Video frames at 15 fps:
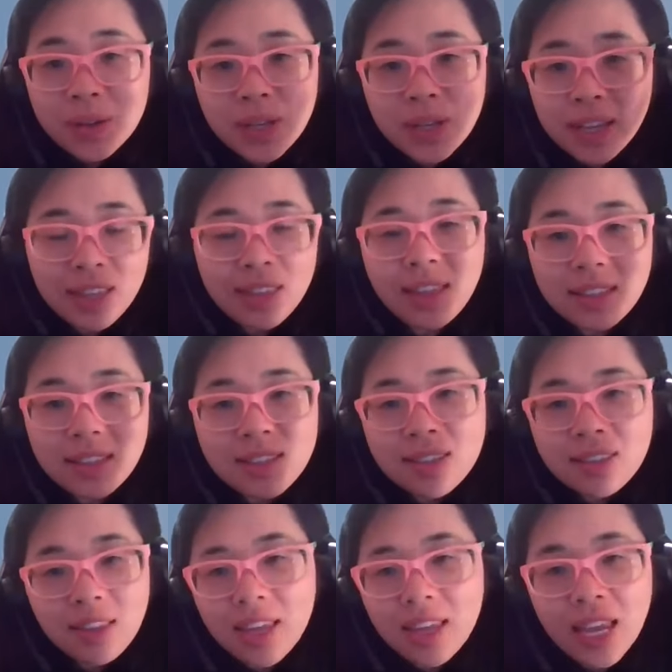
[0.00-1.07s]
So I think that's
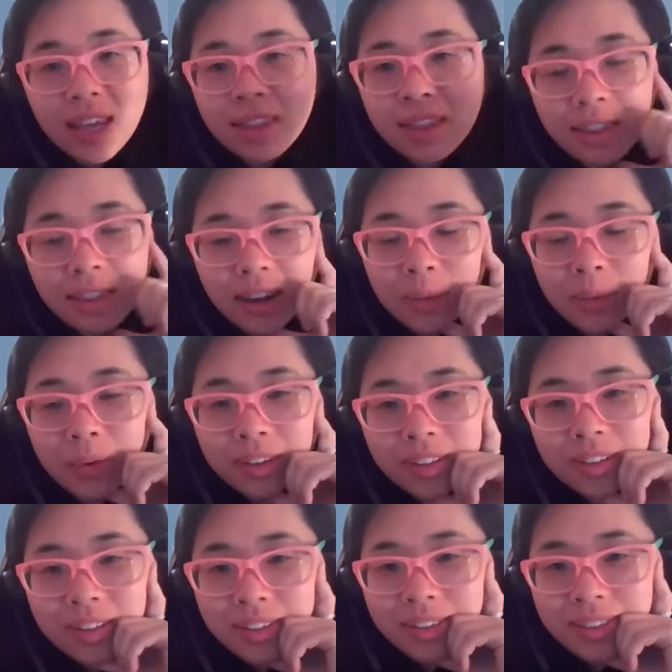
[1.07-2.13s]
the key thing that I want to
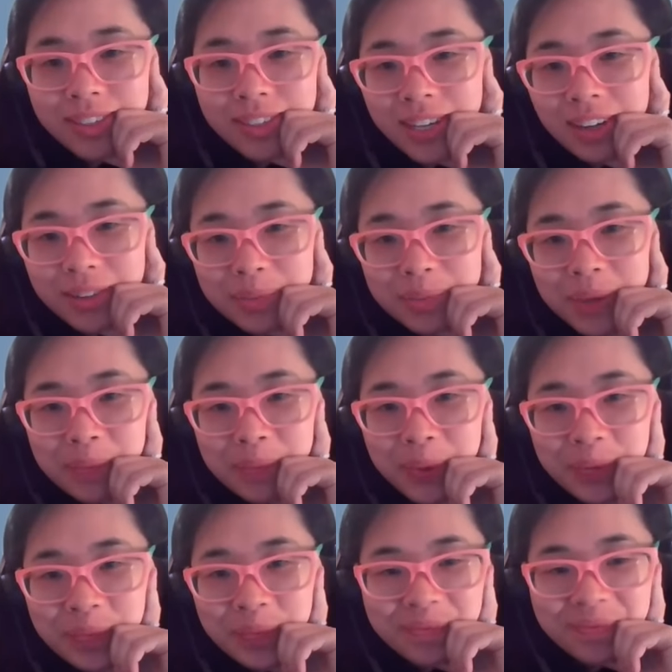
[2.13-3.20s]
tell people.